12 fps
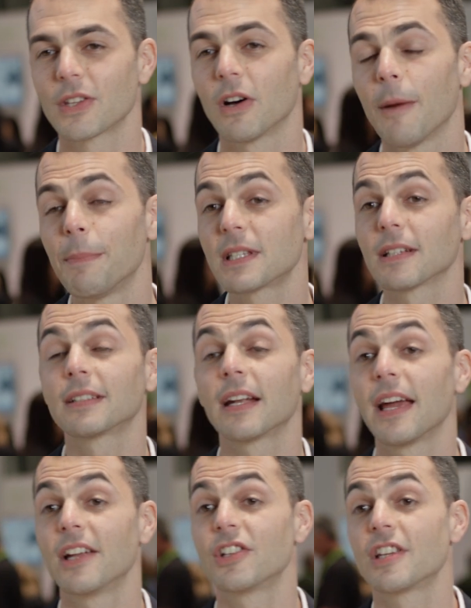So up until
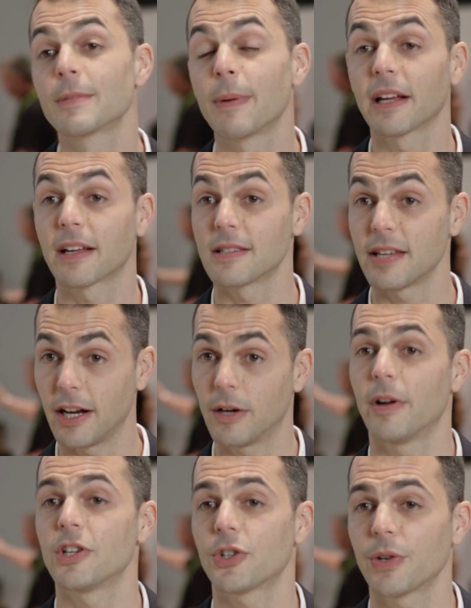today, N G C has been a
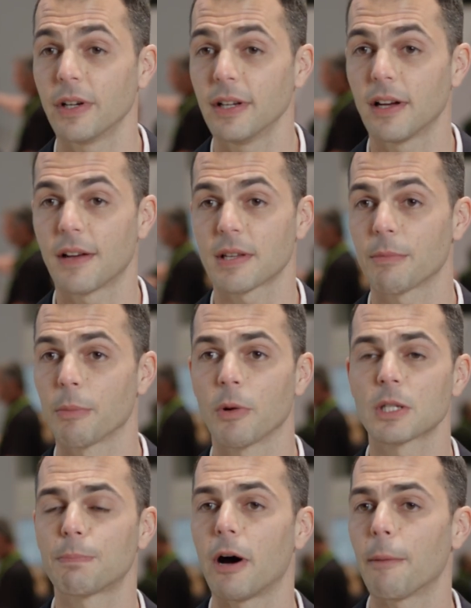container registry of some of the
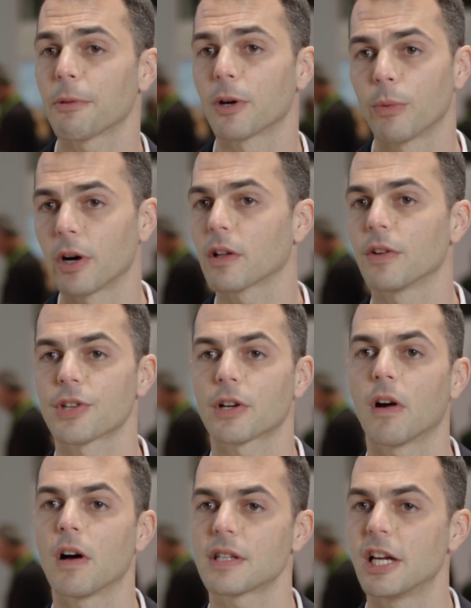most popular workloads
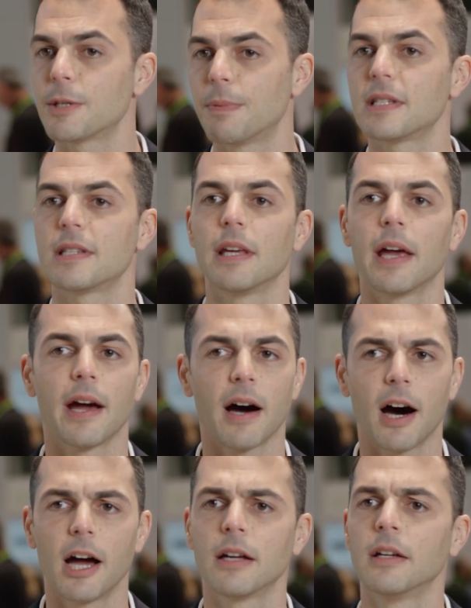across H P C,
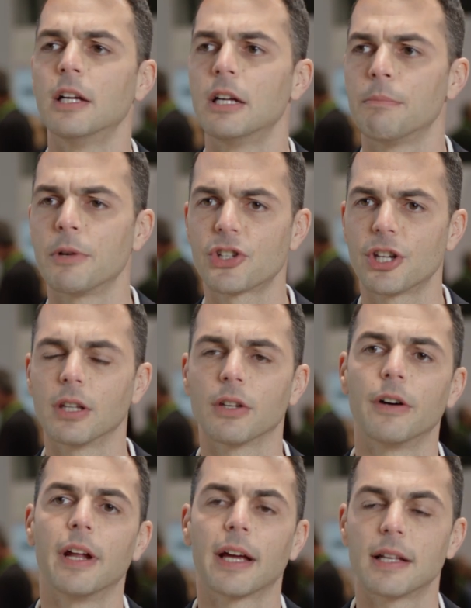A I,
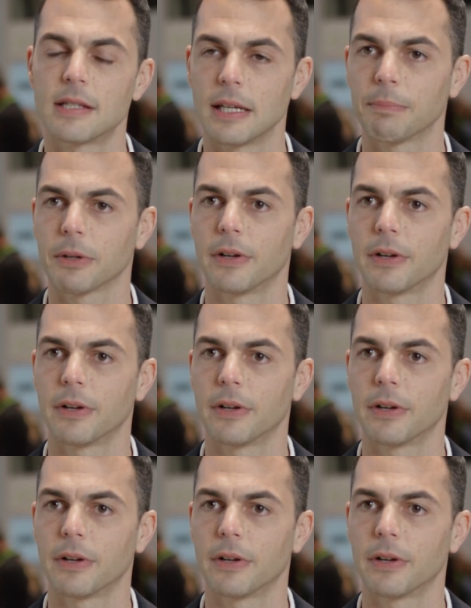machine learning, and deep